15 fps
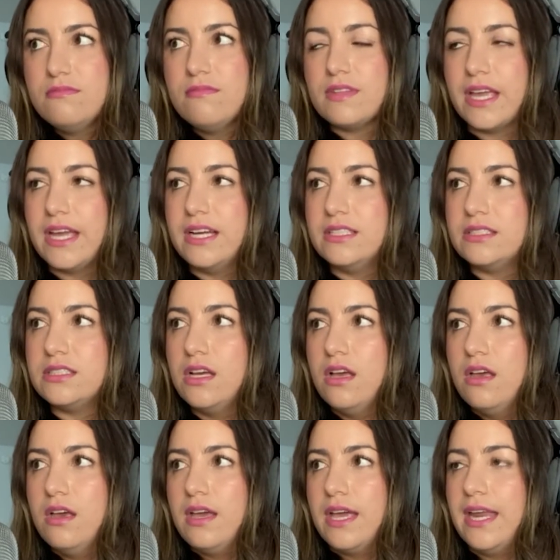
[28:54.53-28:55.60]
And
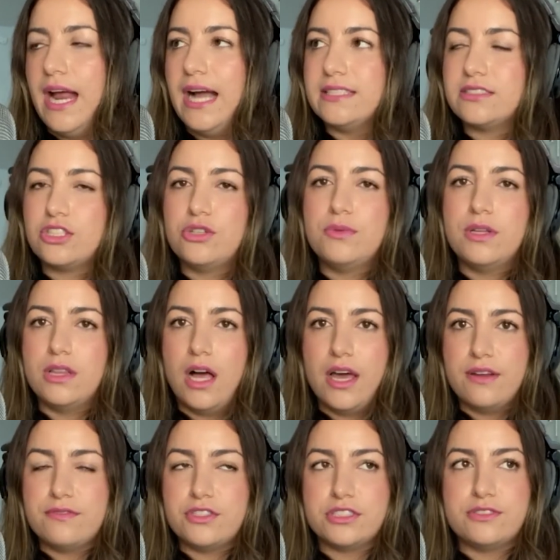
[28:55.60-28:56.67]
it asks you a
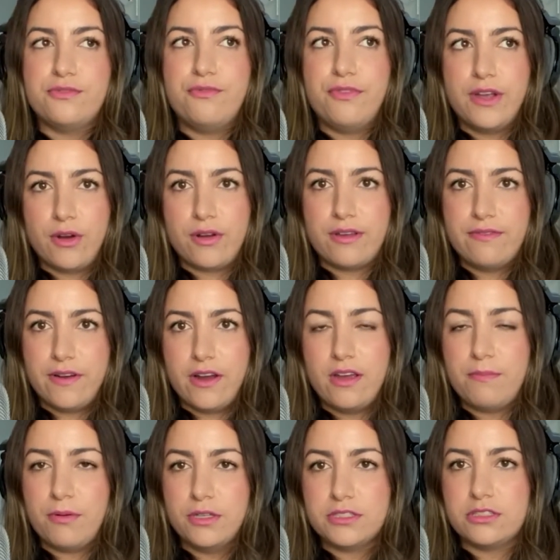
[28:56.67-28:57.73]
lot of just very,
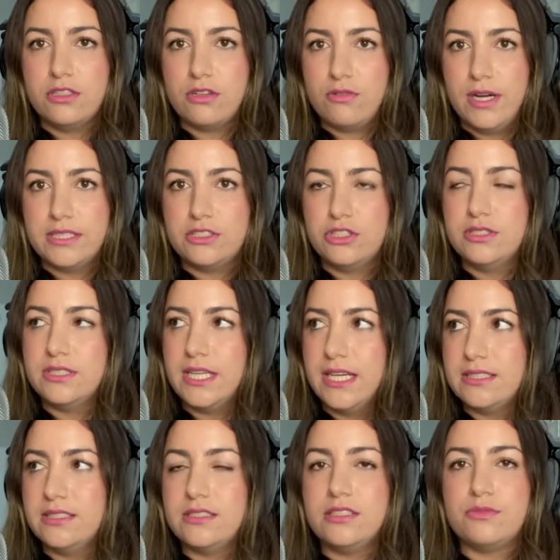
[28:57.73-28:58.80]
very personal questions.
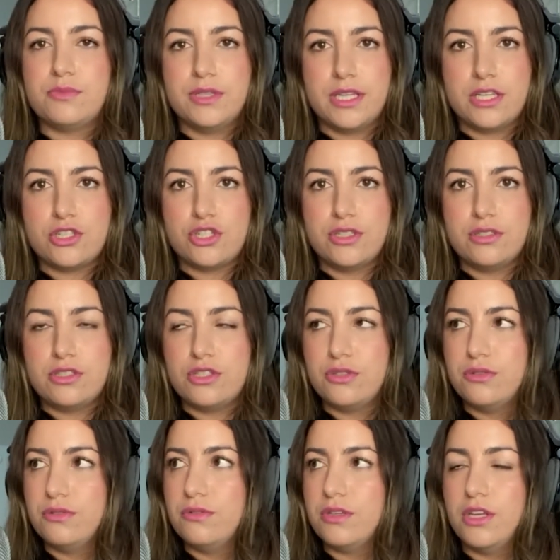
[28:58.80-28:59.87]
Yes, it's in relation
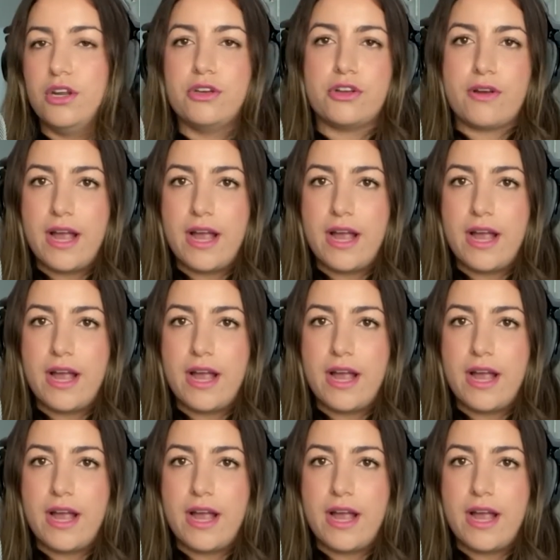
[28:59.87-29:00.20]
to, your